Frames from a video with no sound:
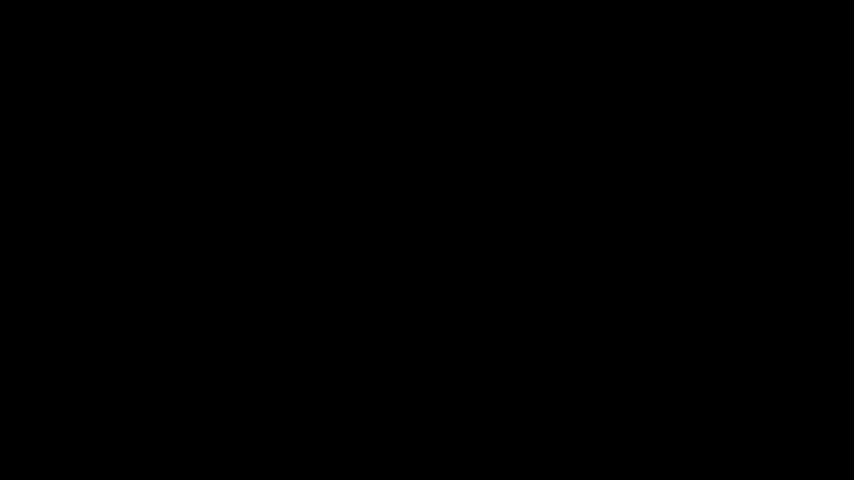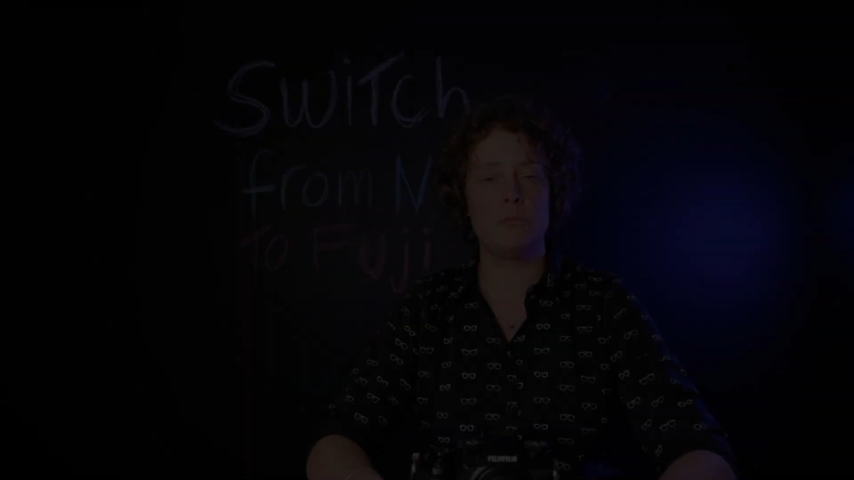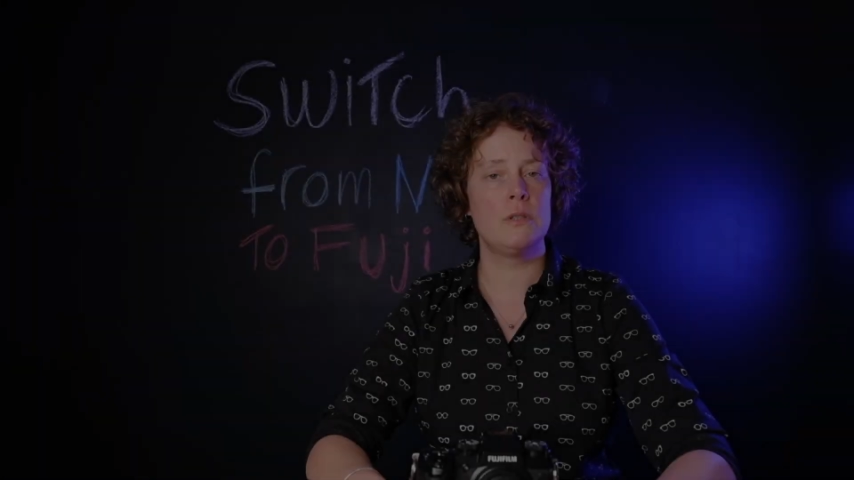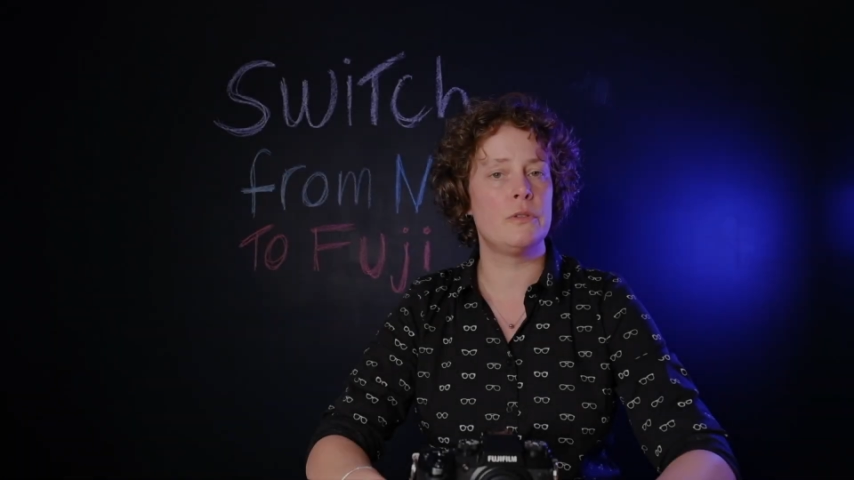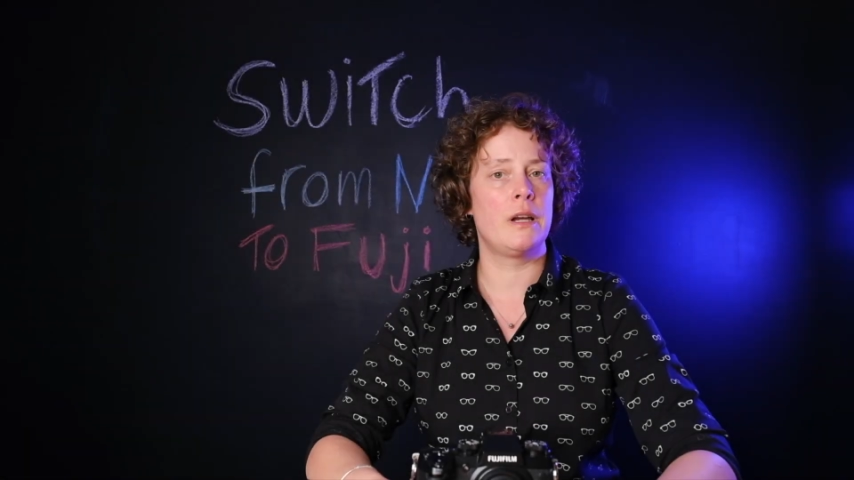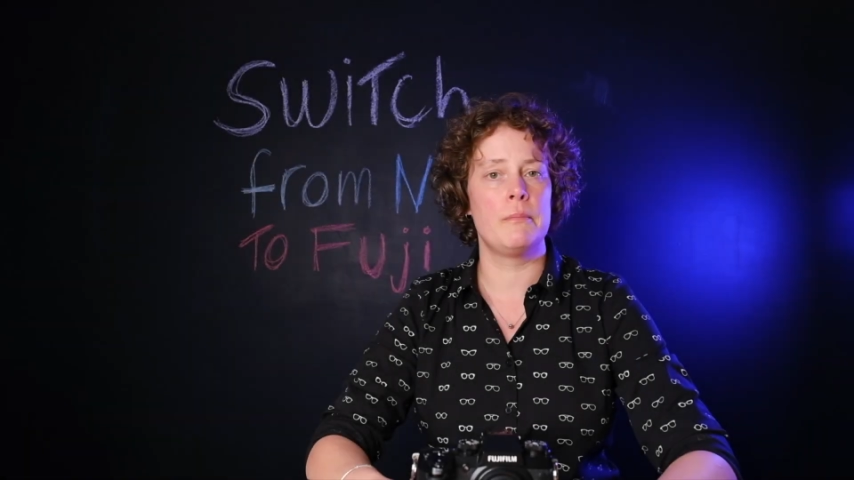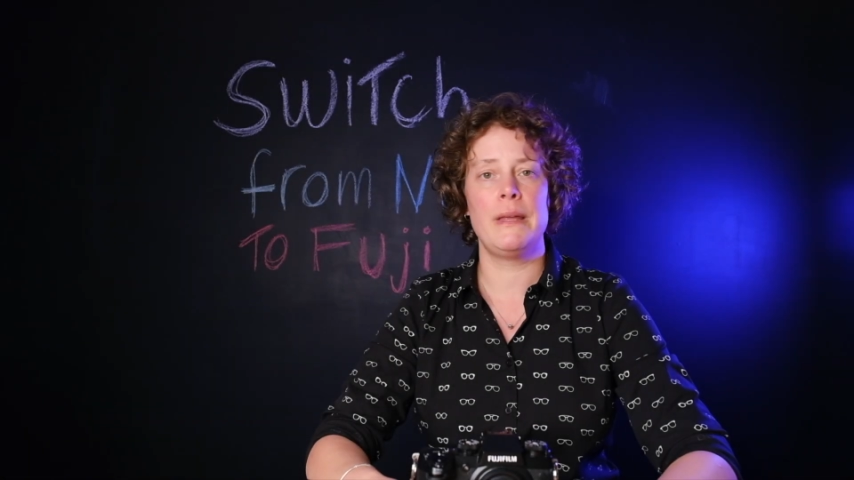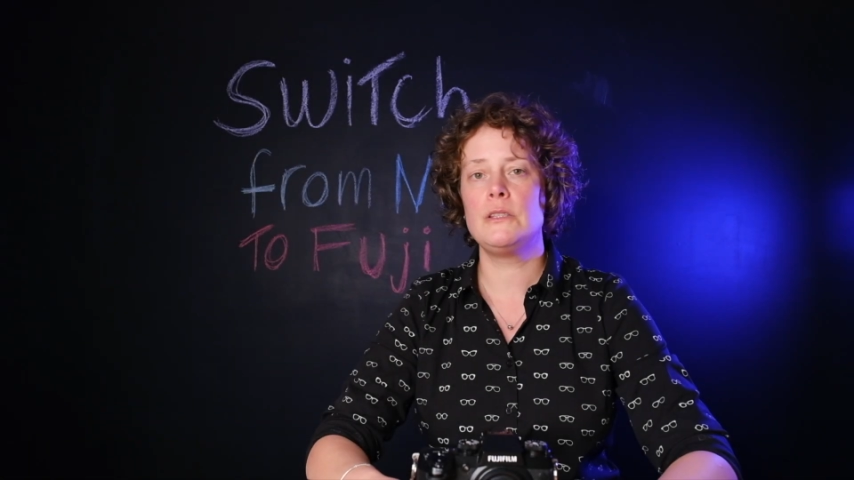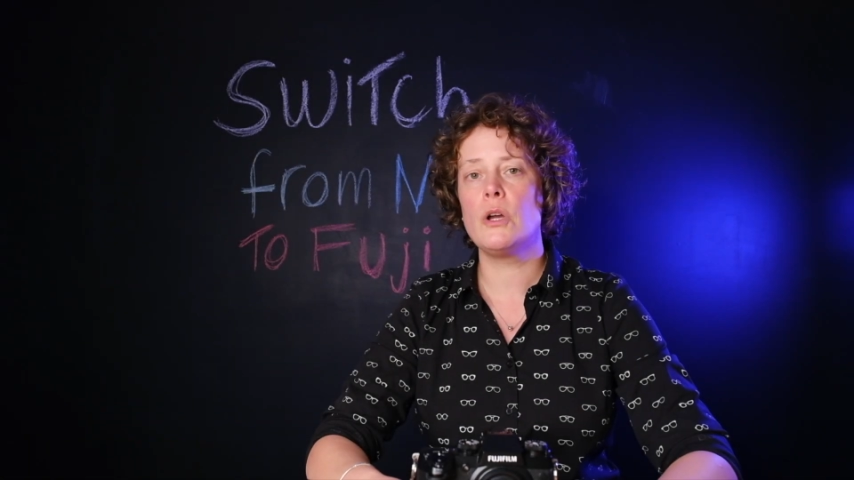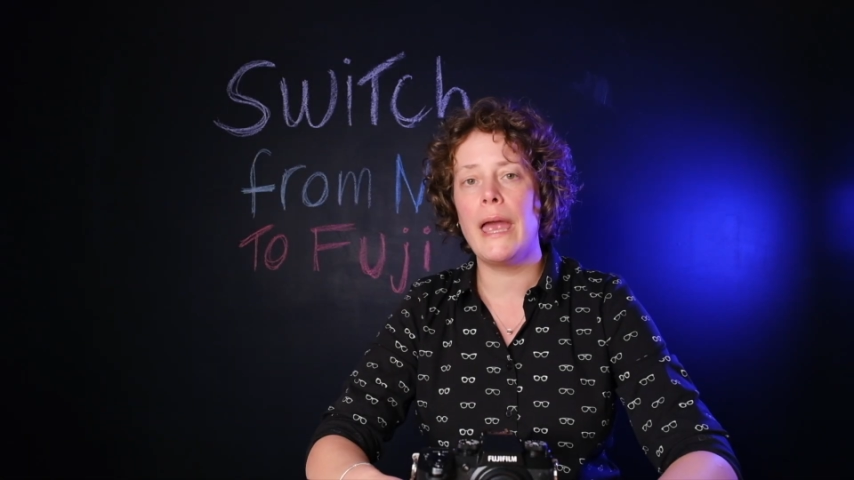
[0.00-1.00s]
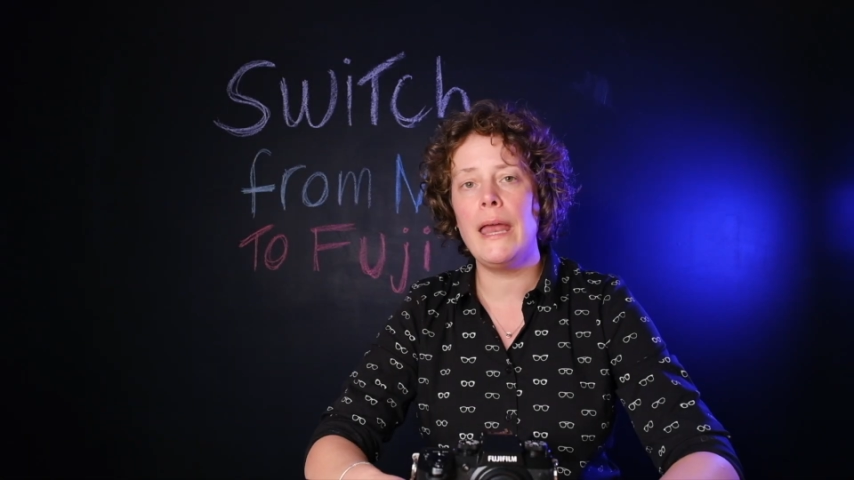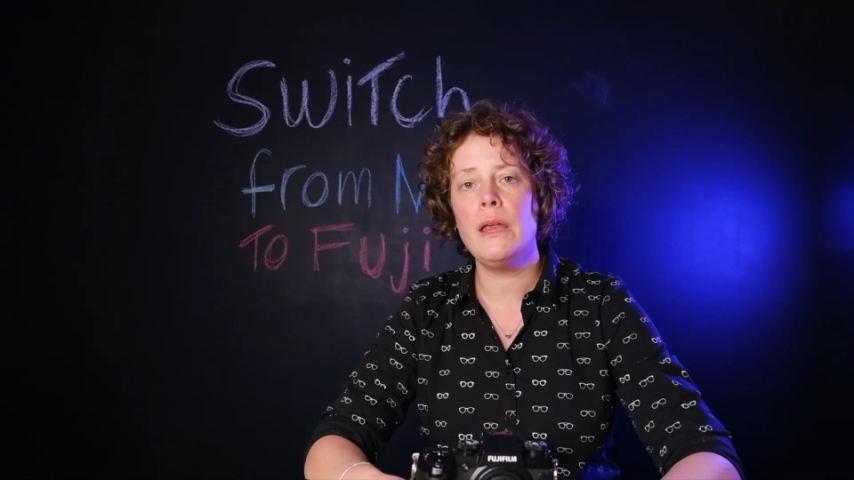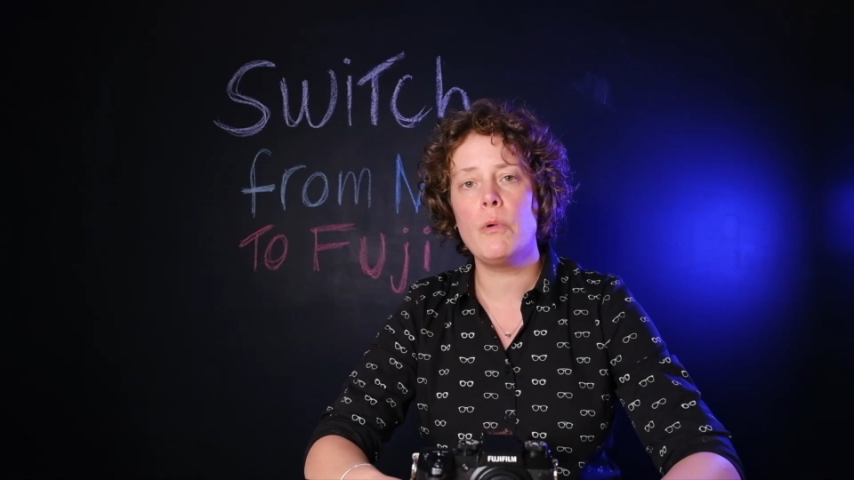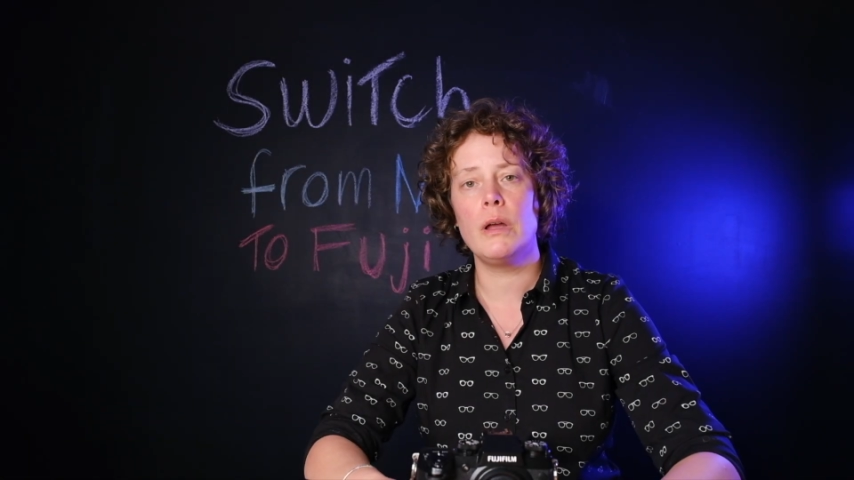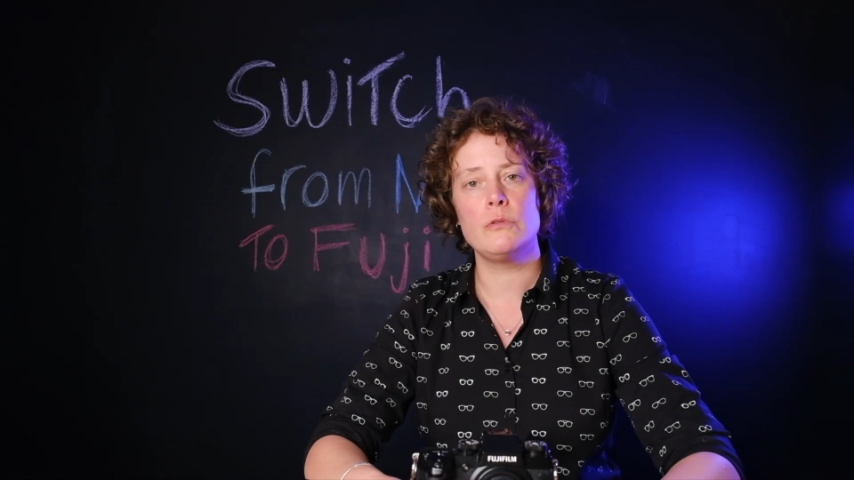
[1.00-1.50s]
I would recommend to
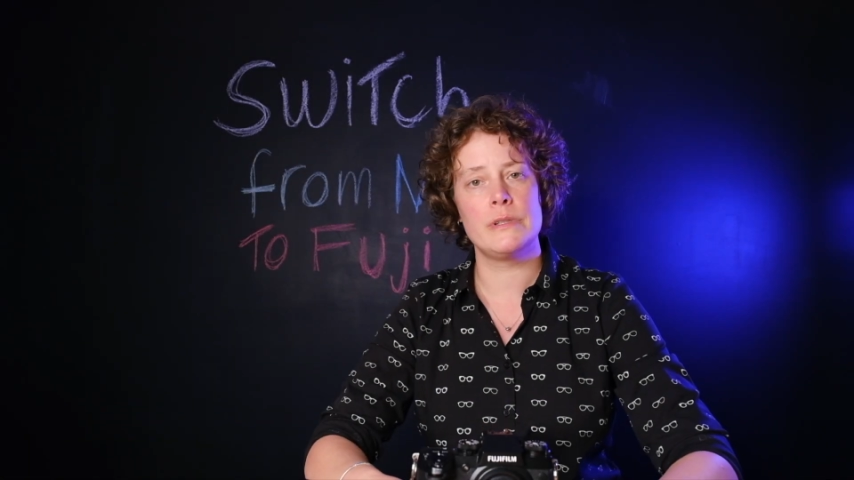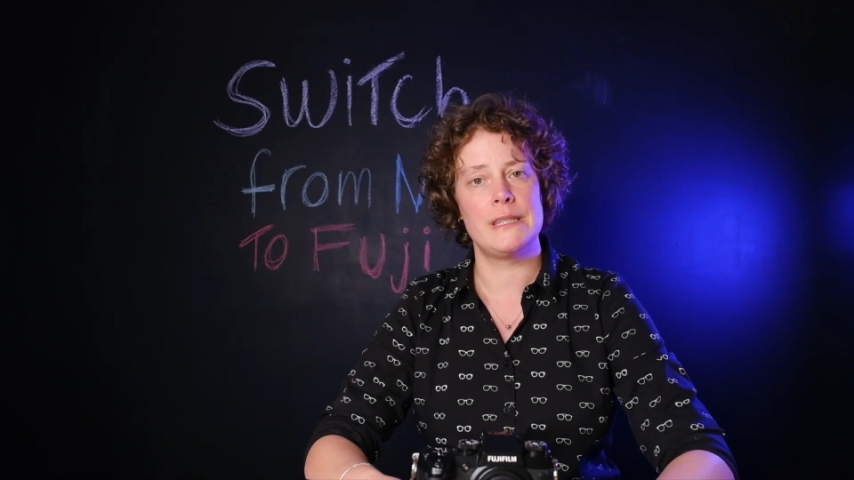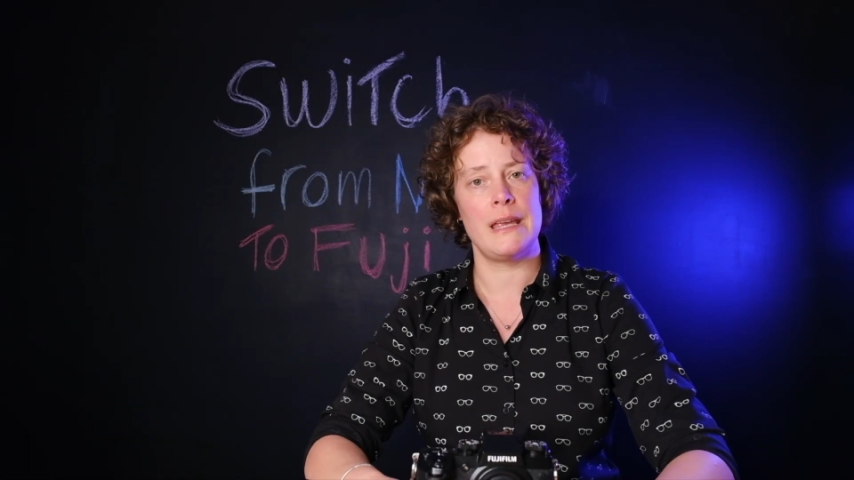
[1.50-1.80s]
anyone who's